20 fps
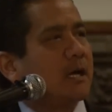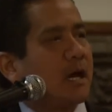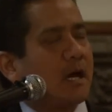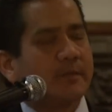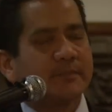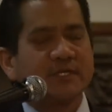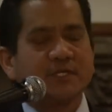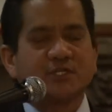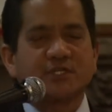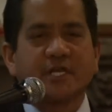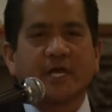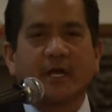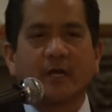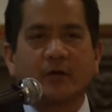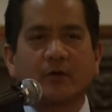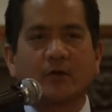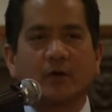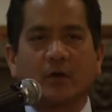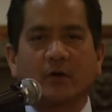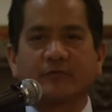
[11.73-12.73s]
I'm the
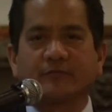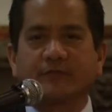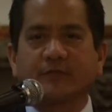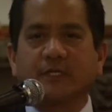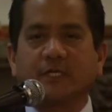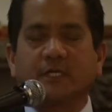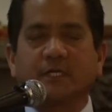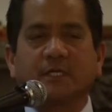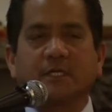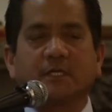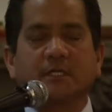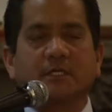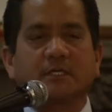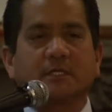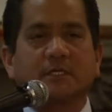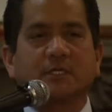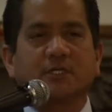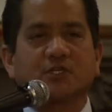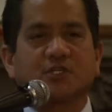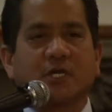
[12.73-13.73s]
chair of the
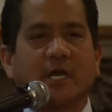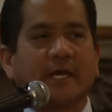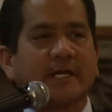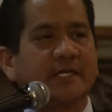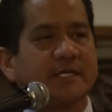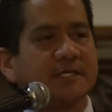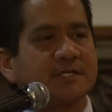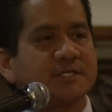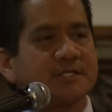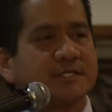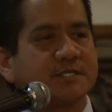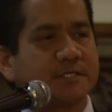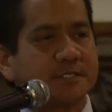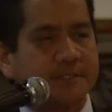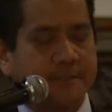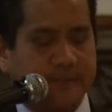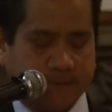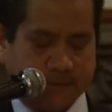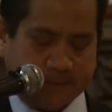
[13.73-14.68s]
Chinese